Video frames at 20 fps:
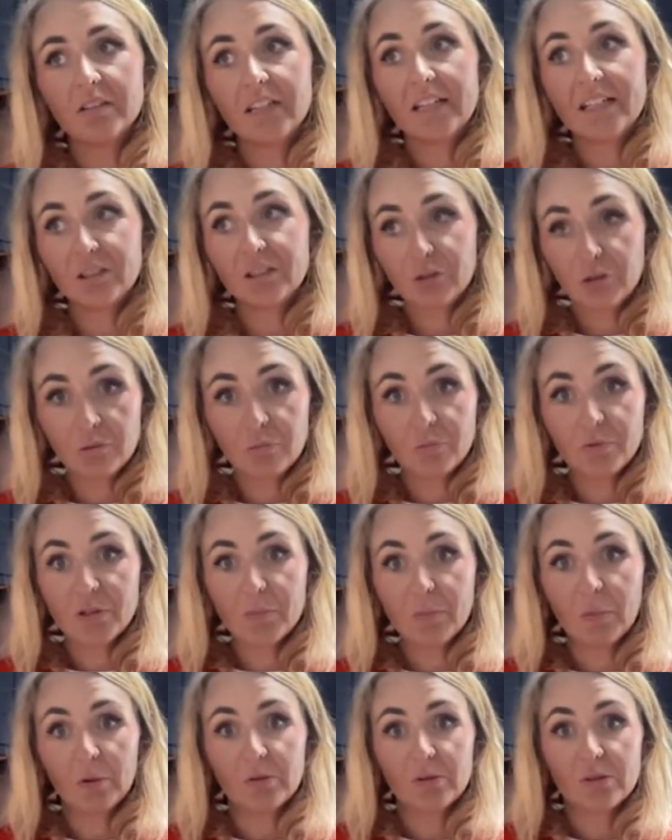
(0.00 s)
incident
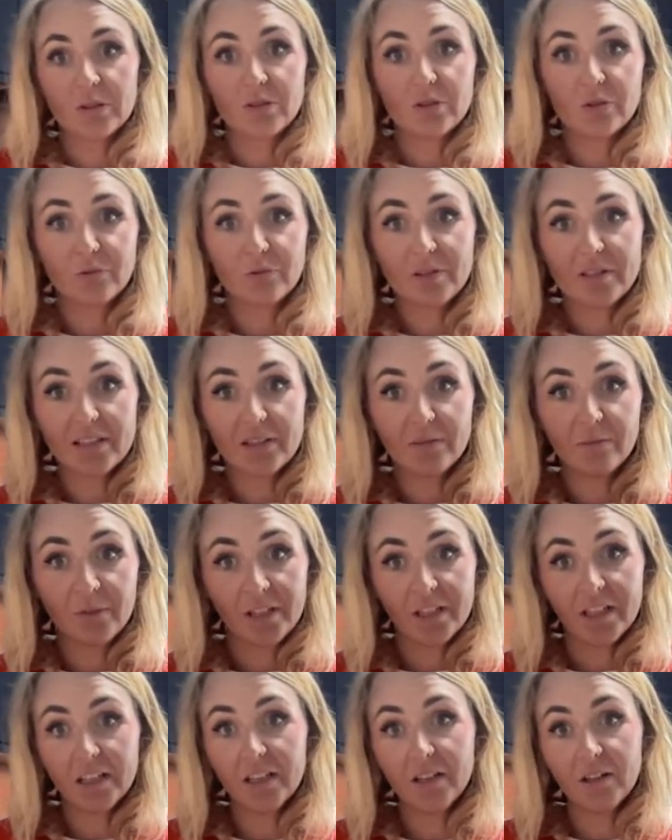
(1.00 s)
response, because obviously
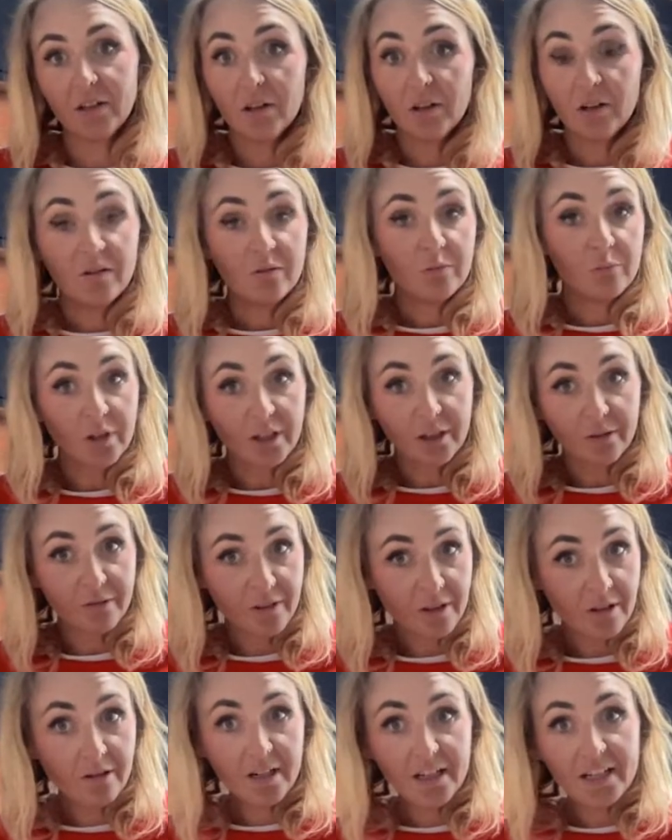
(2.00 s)
we work with
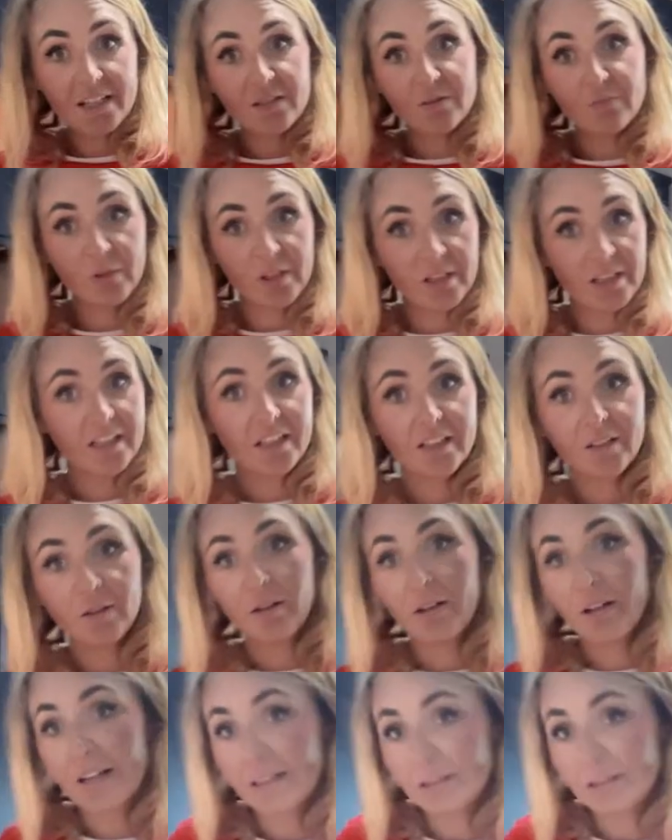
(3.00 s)
you guys and we